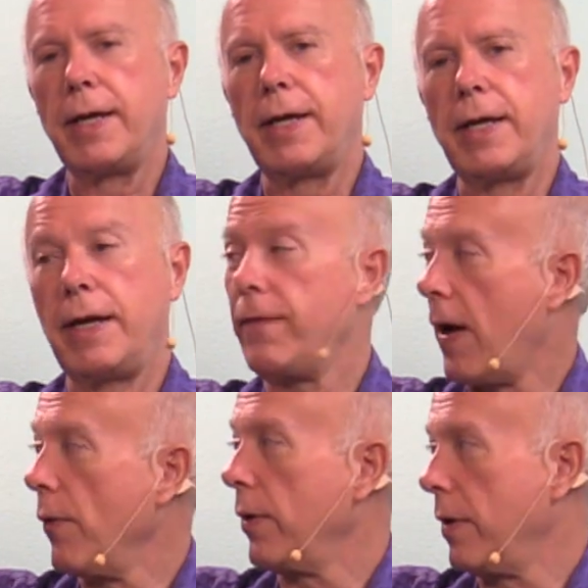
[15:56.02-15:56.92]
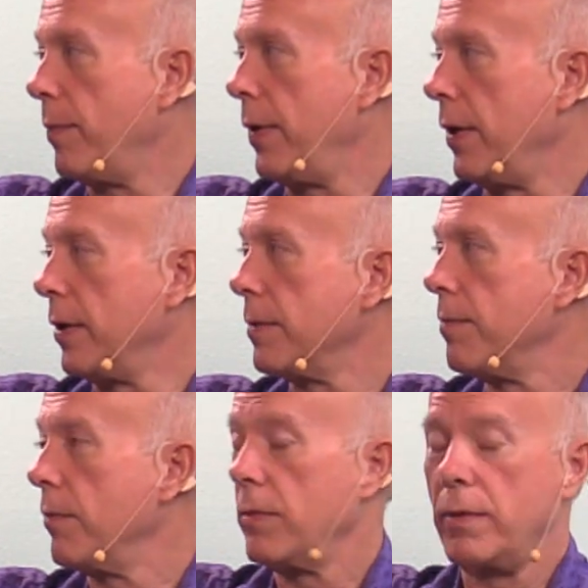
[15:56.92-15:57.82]
if I were going to build
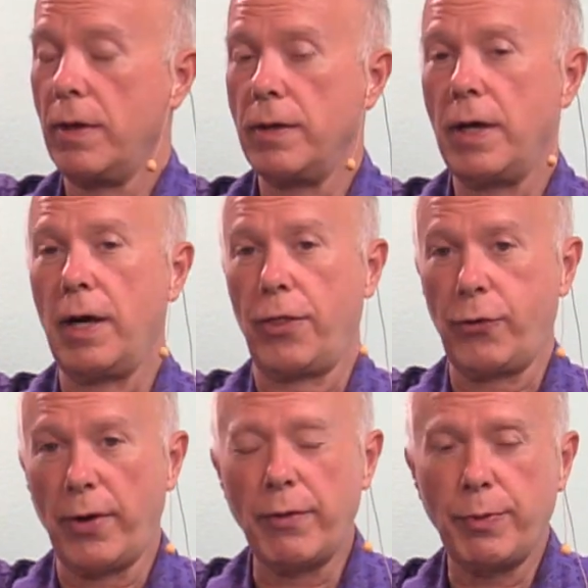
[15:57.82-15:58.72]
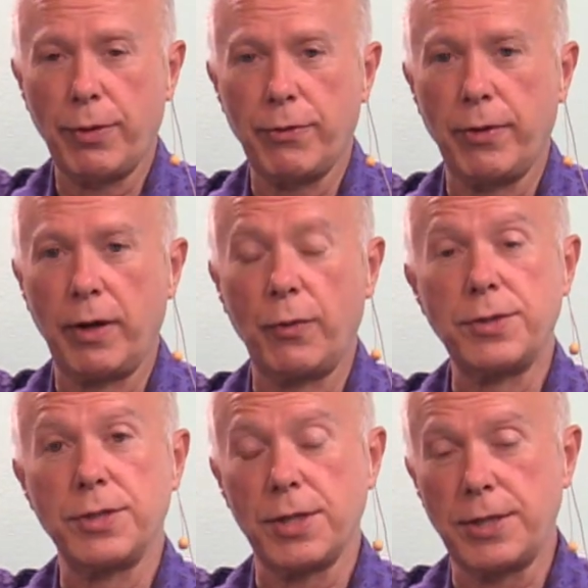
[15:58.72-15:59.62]
a Threadripper three,
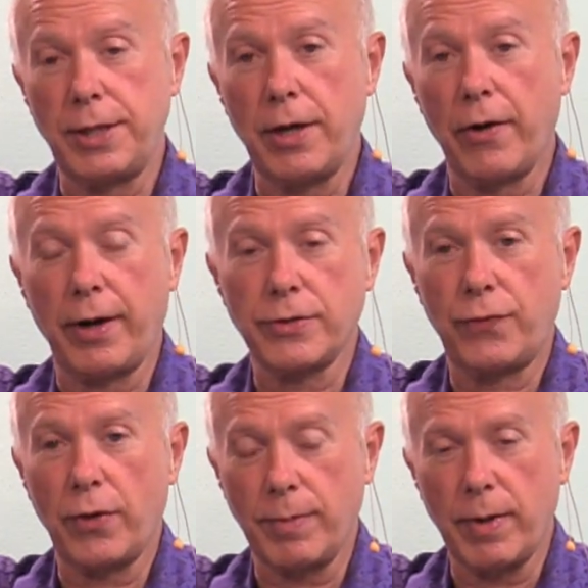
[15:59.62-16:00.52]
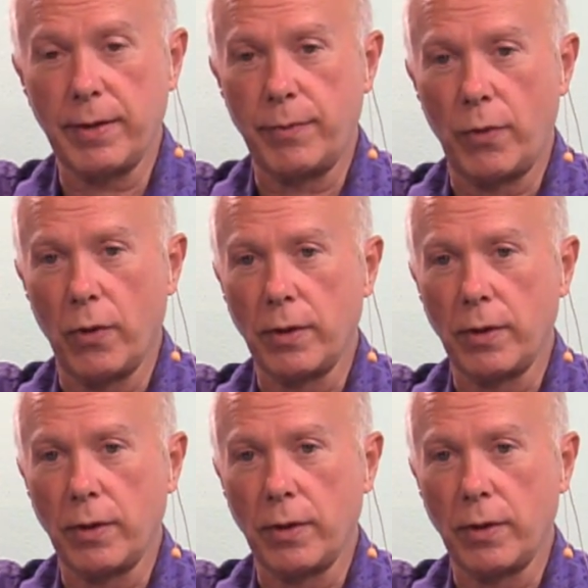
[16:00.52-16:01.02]
which is a T R X forty motherboard,